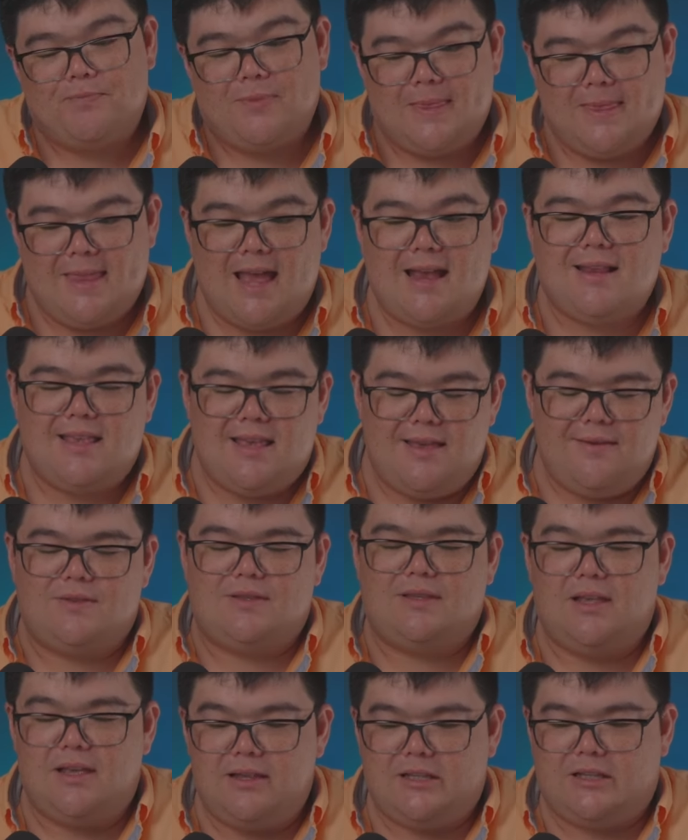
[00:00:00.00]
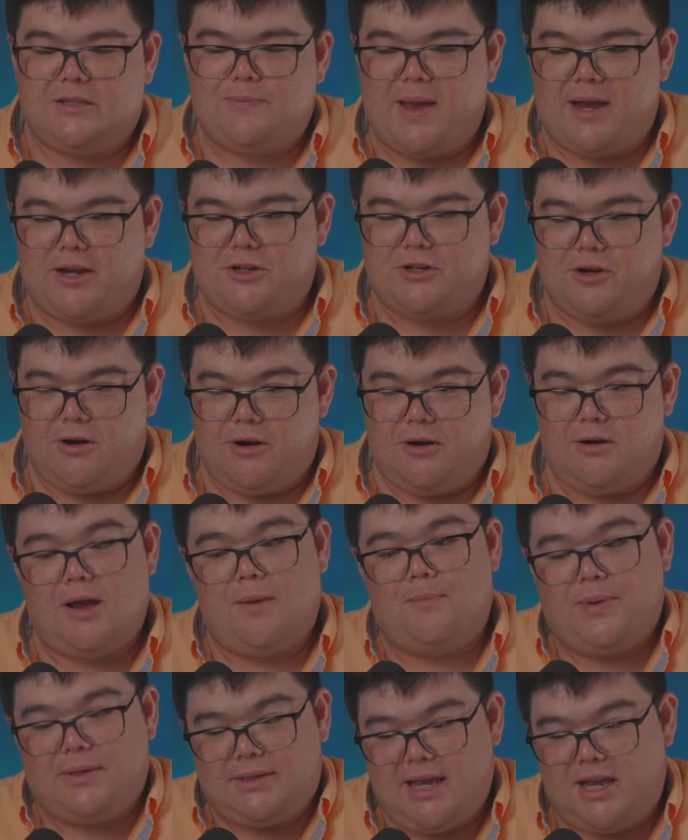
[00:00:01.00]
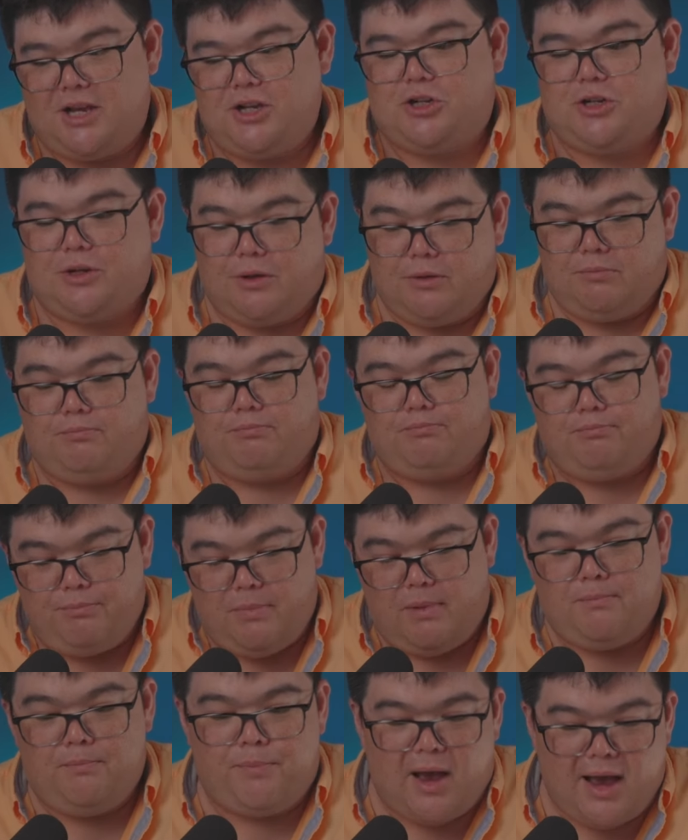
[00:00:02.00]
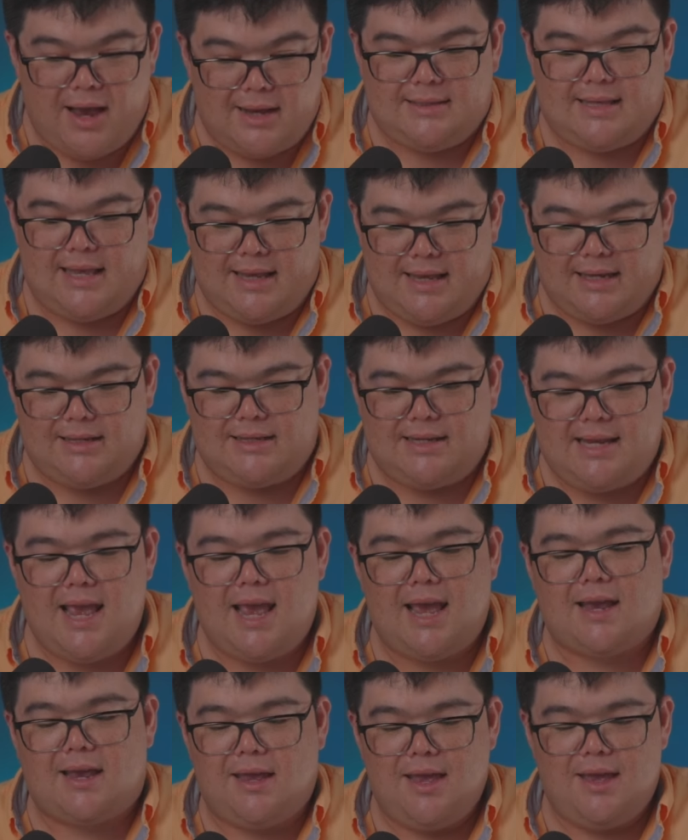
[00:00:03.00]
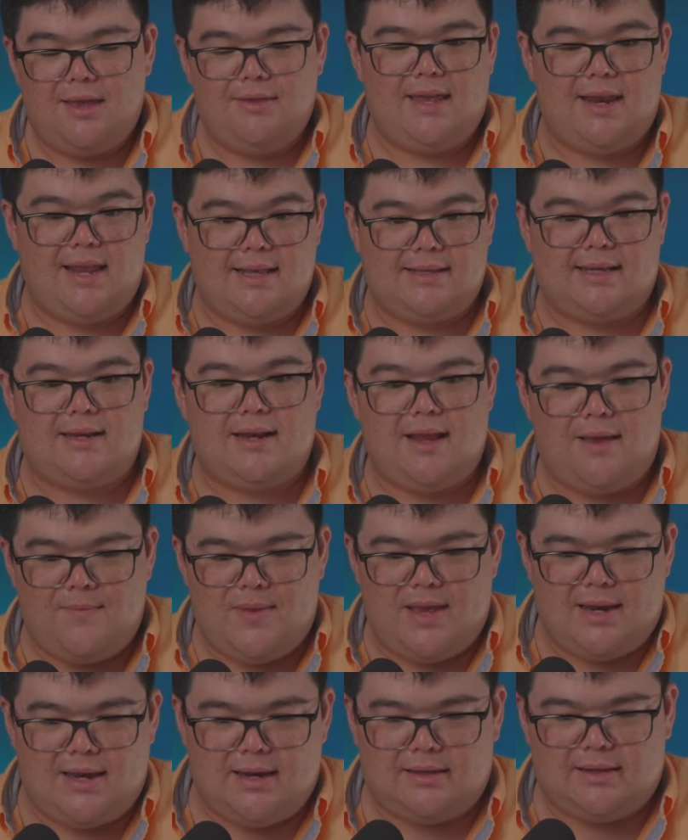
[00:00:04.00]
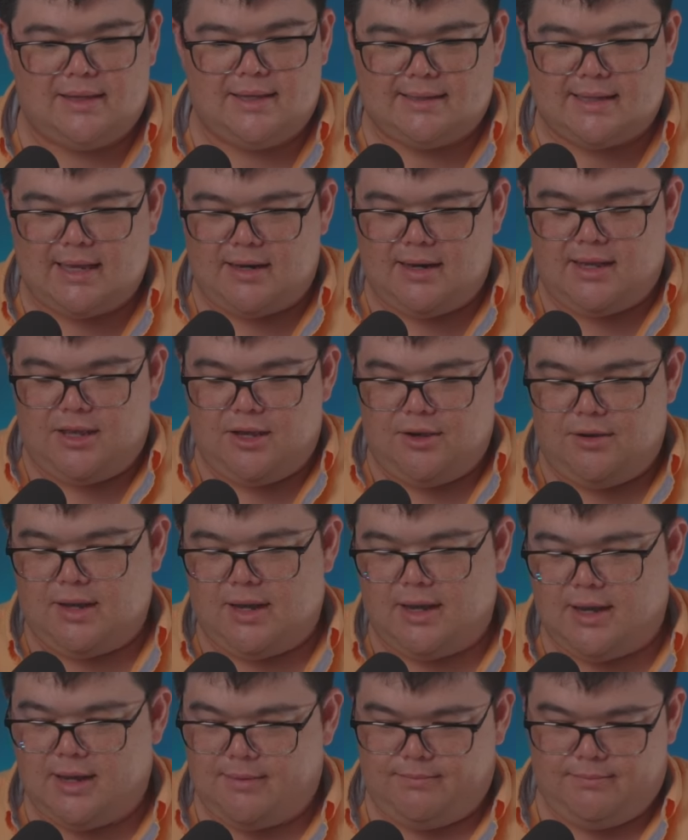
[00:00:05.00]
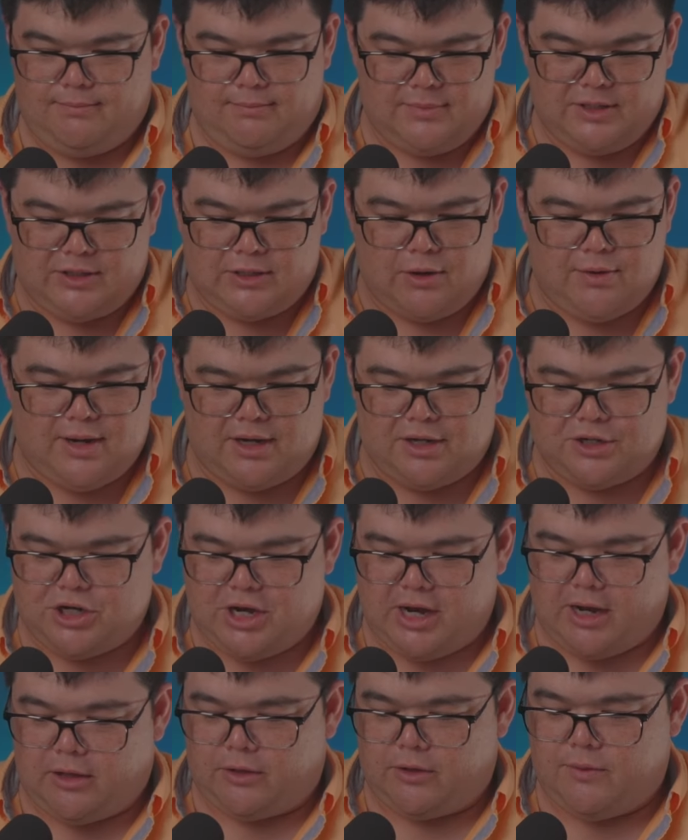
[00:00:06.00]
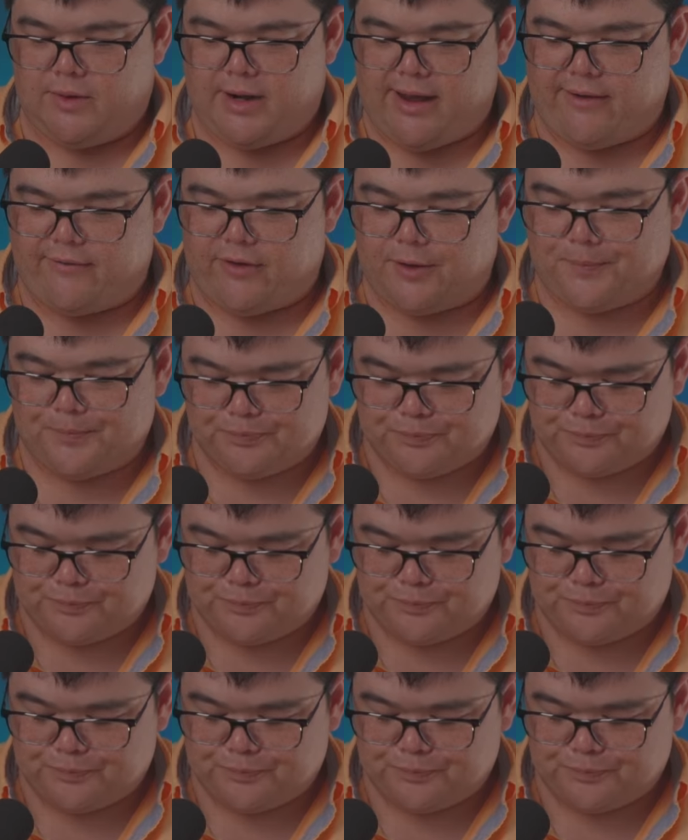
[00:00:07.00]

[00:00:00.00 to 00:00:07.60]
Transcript: that gives the inspector a potential box they can tick that isn't immediately sending you to zoning jail or whatever.